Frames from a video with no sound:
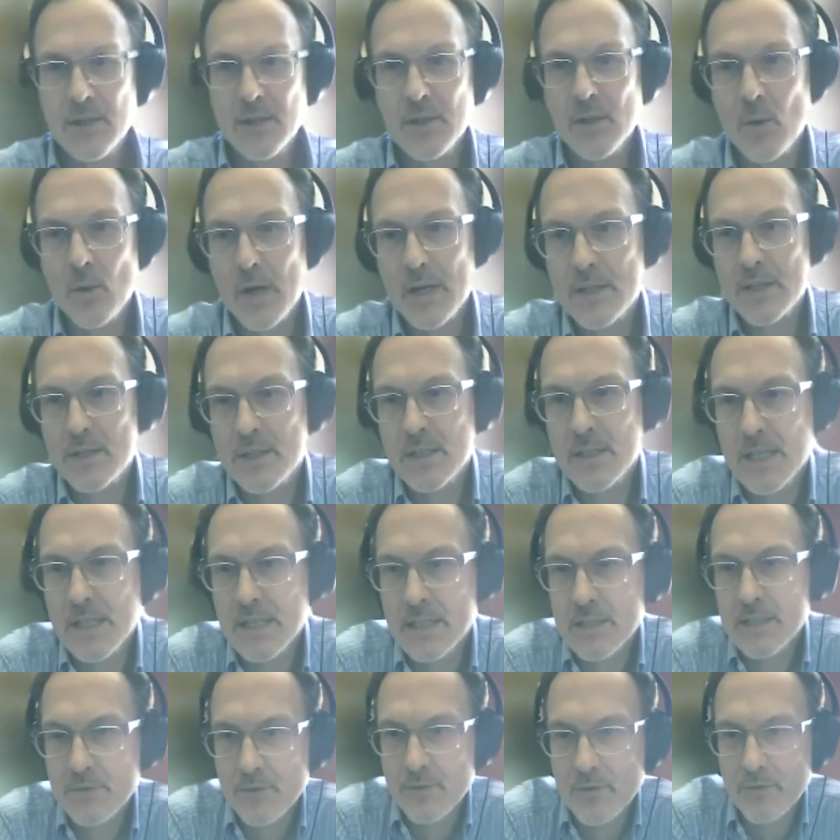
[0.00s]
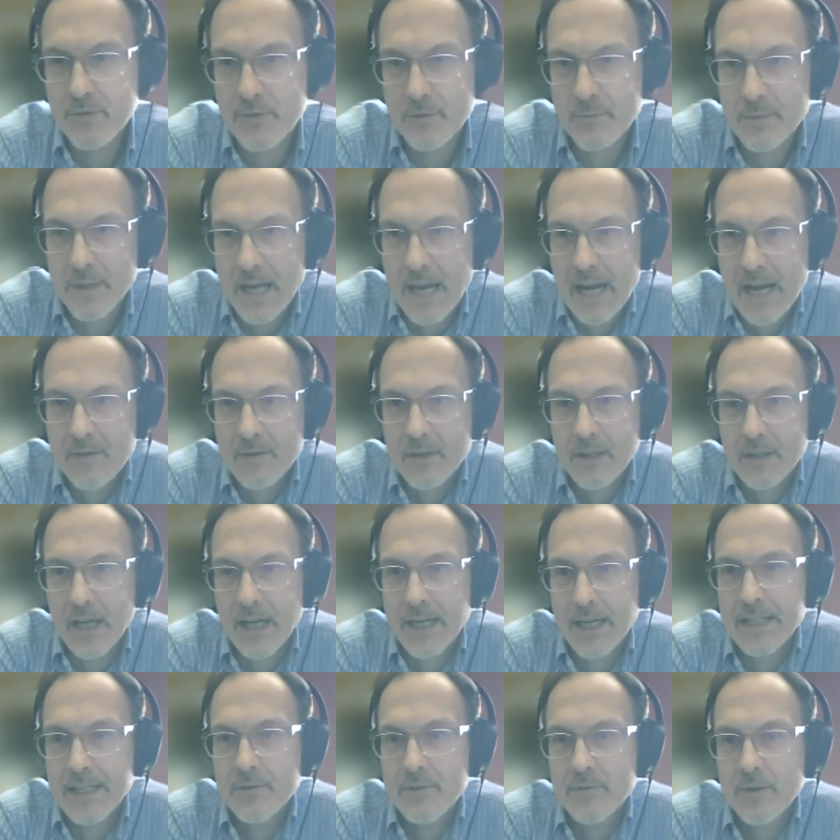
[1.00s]
So the question is from
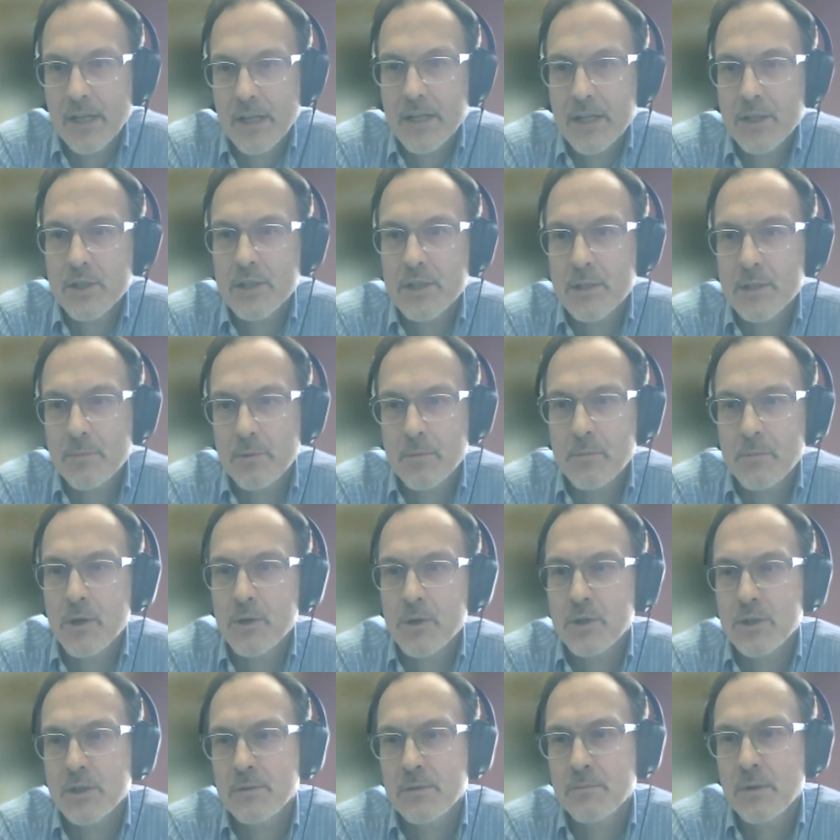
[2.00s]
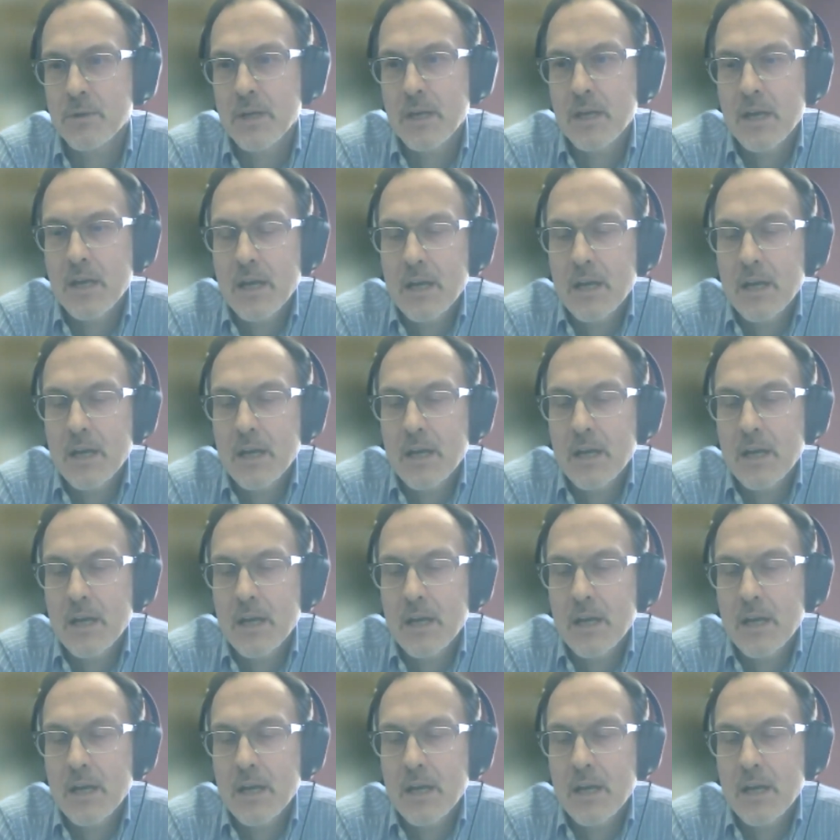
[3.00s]
Caroline: in relation to promotion